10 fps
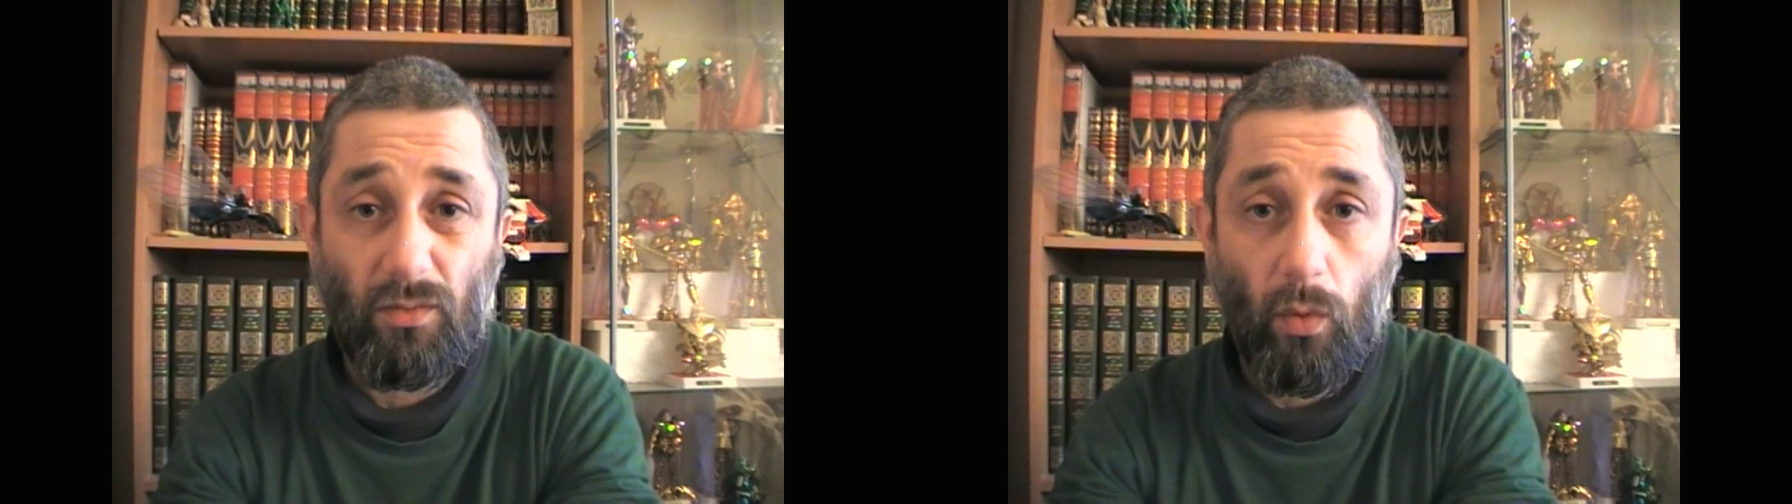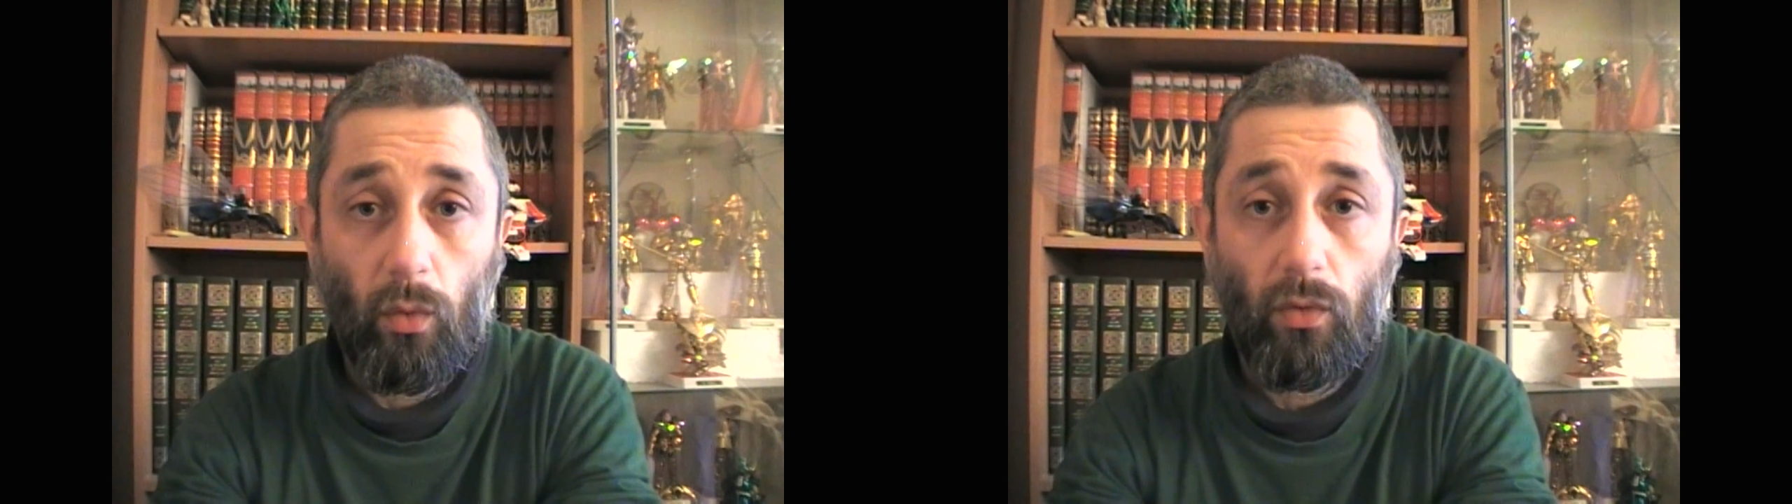
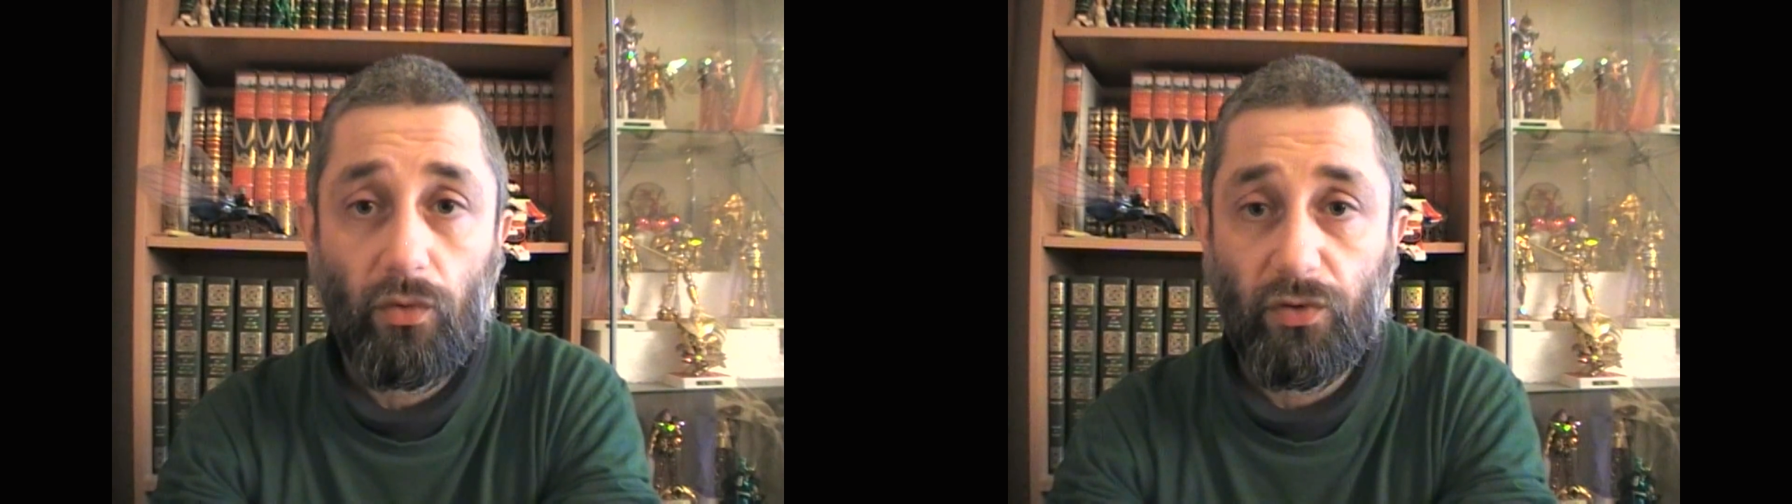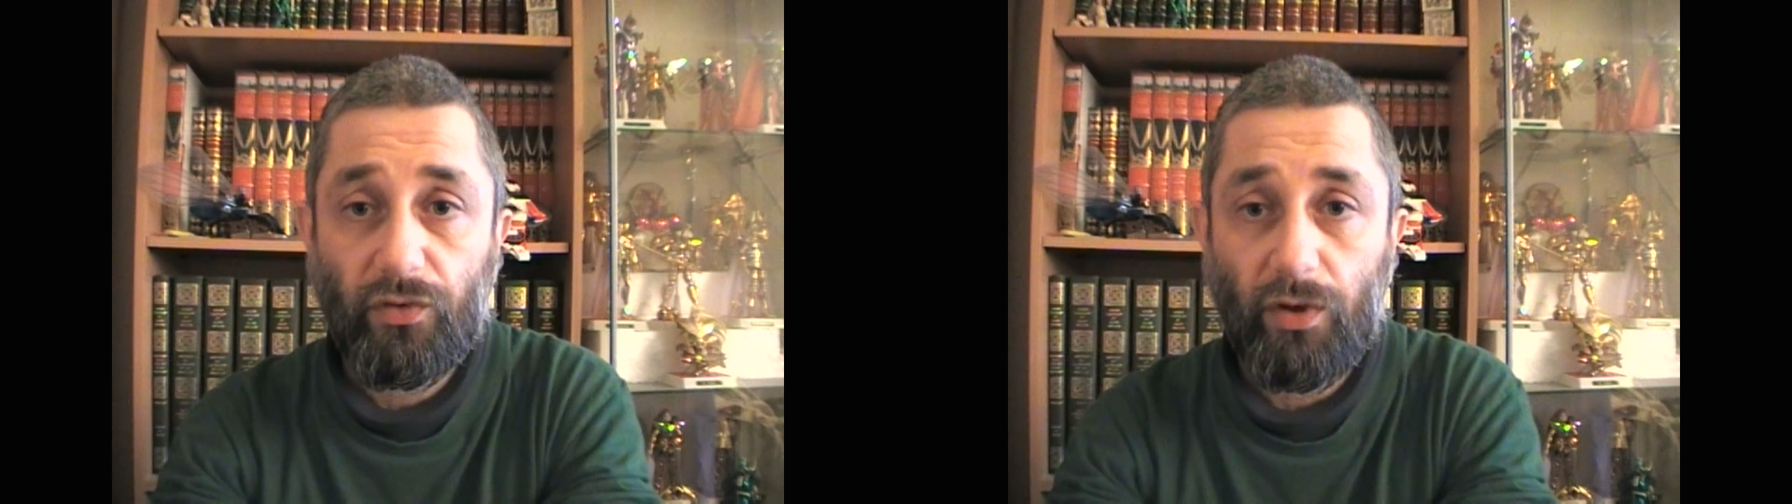older
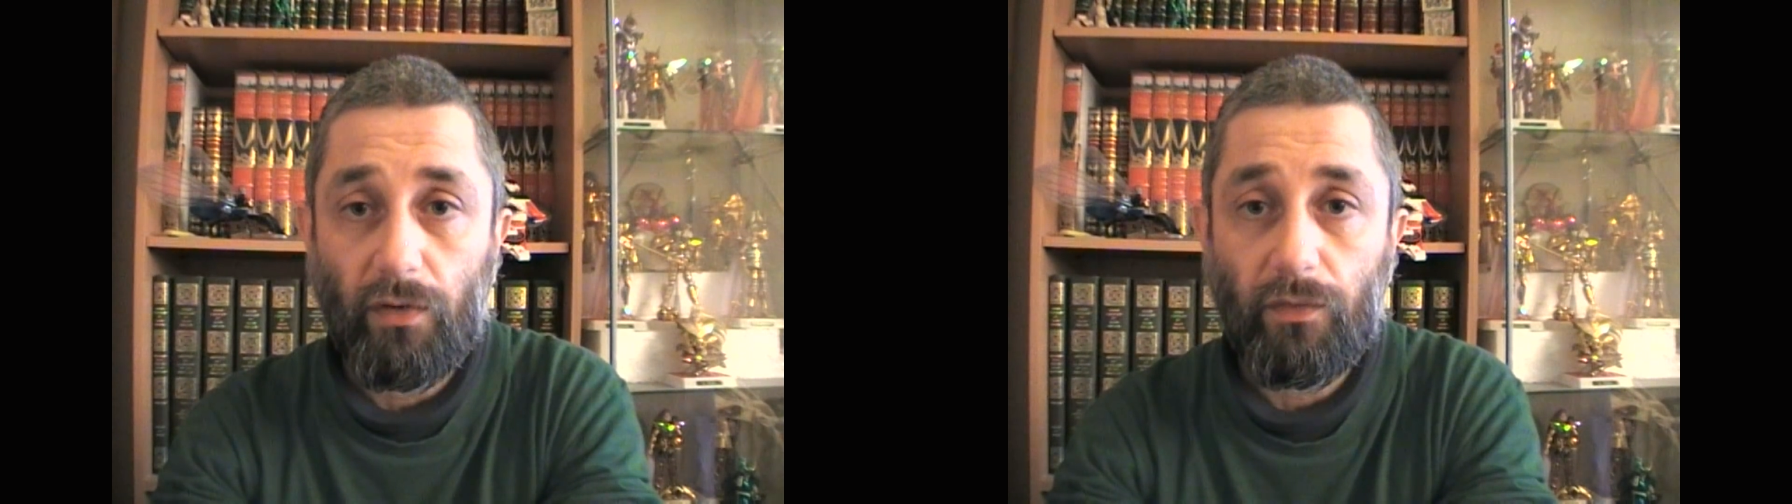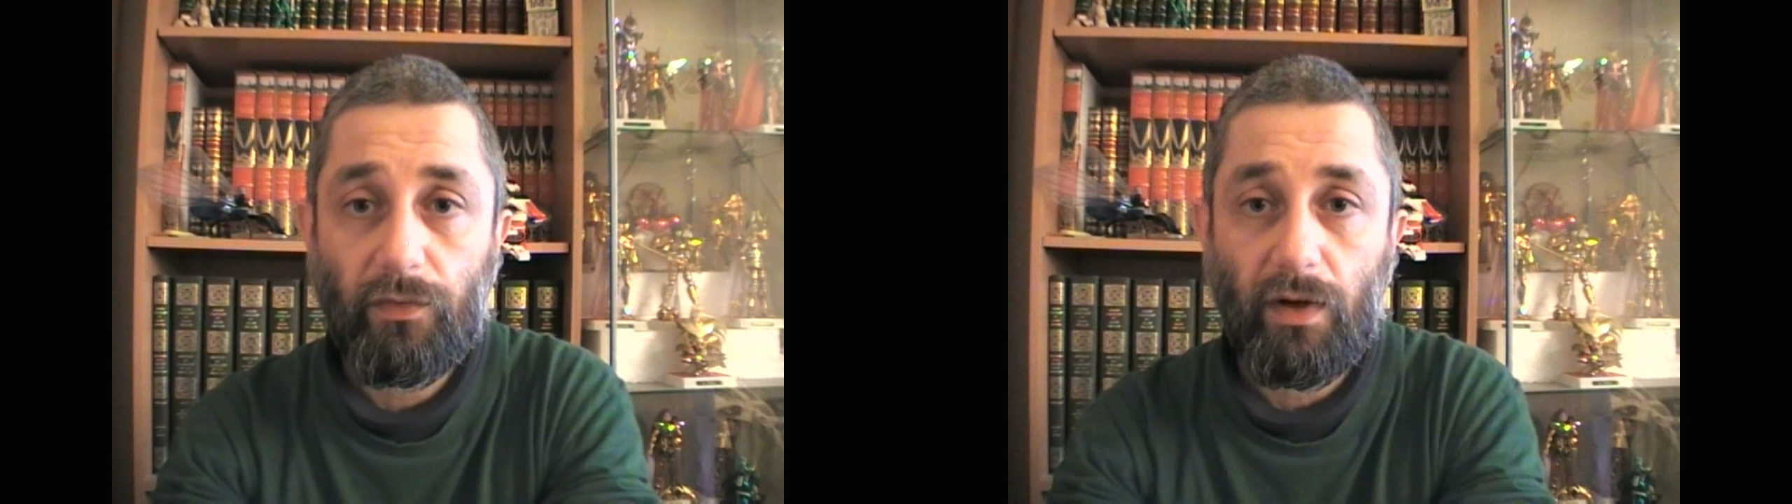
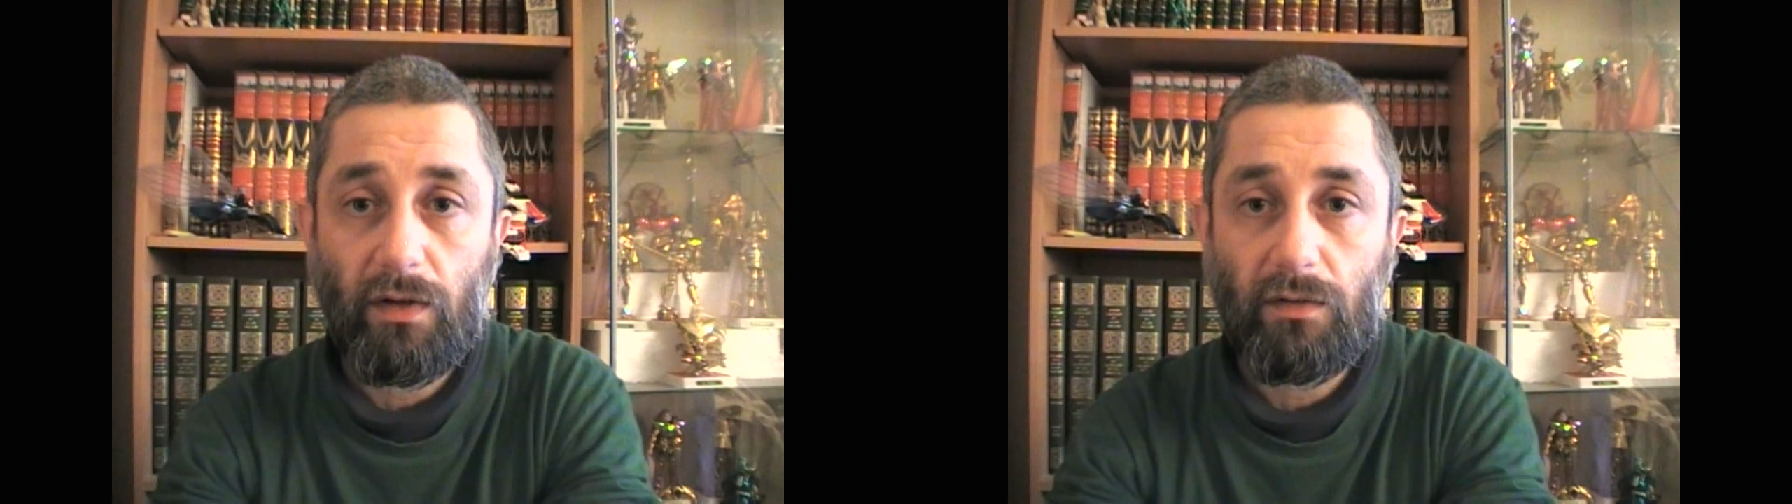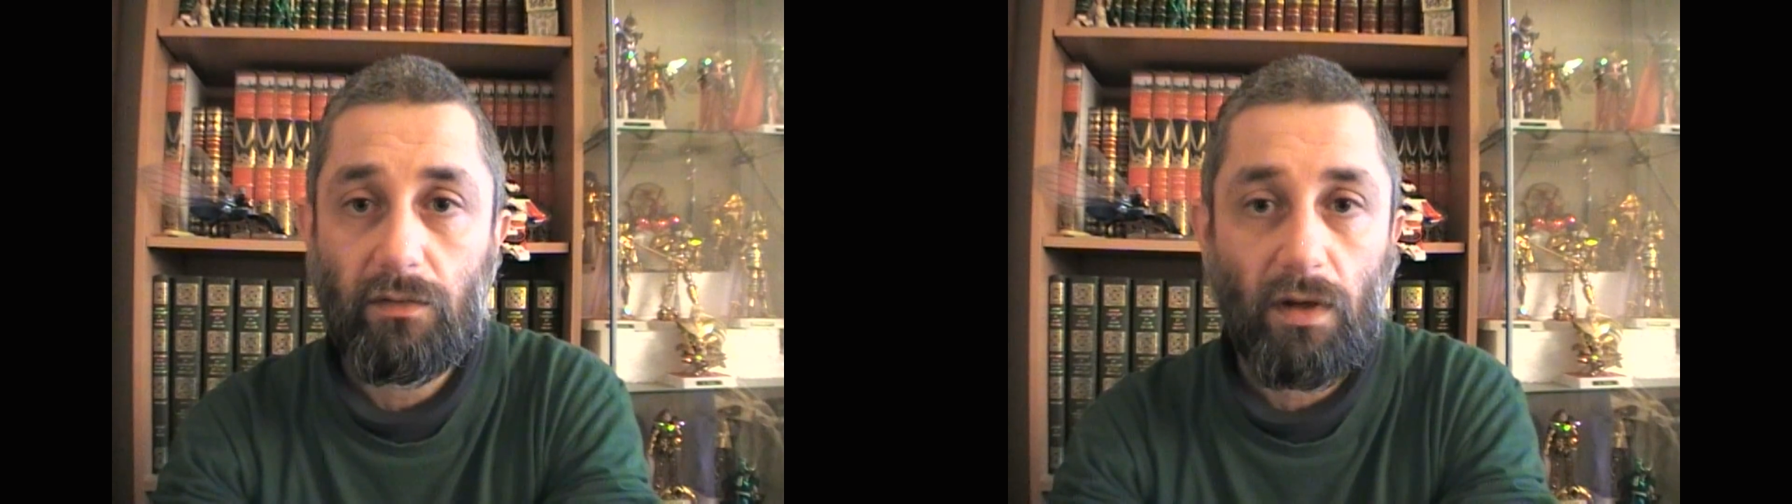stuff that
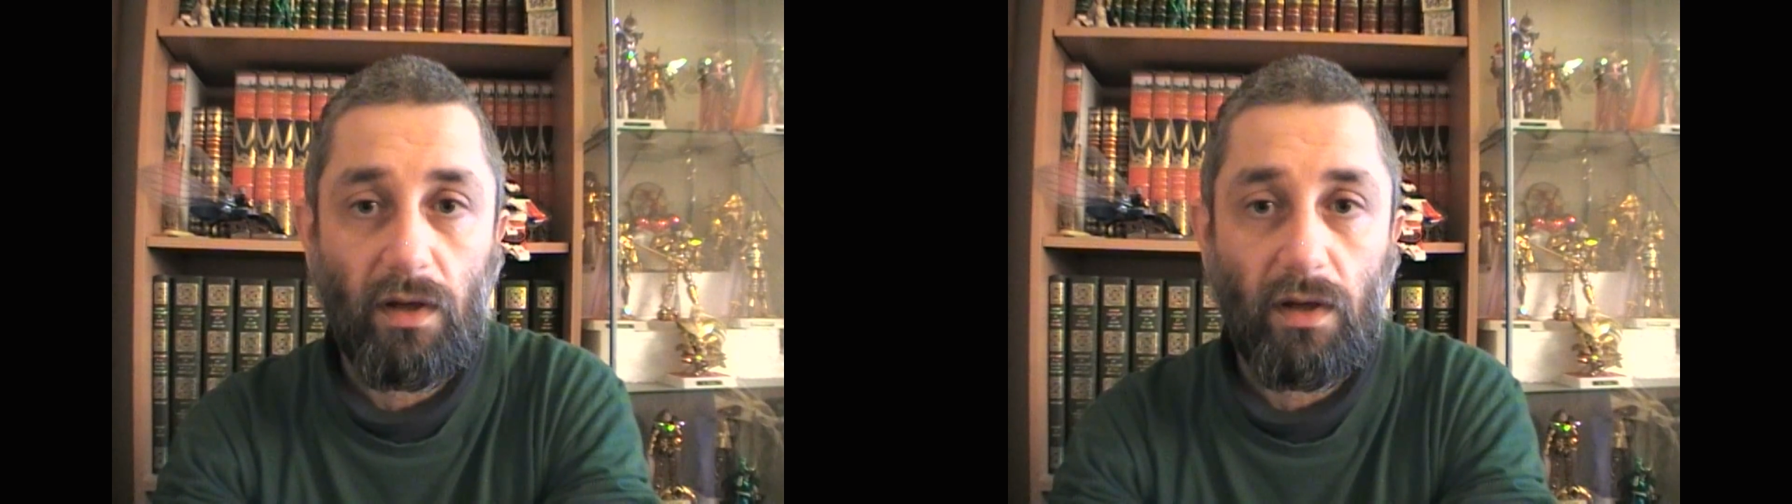I